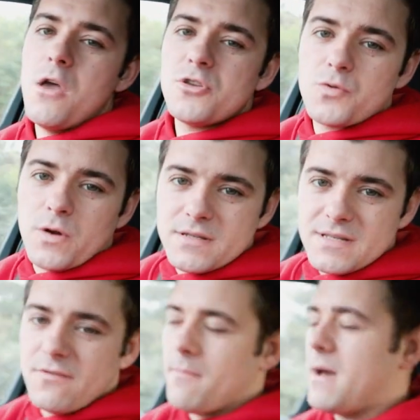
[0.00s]
just wanted
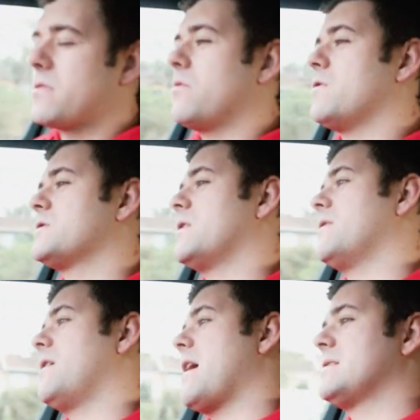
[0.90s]
to give you my thoughts on
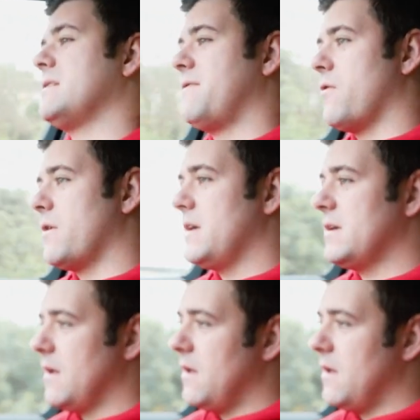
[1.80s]
the XC40,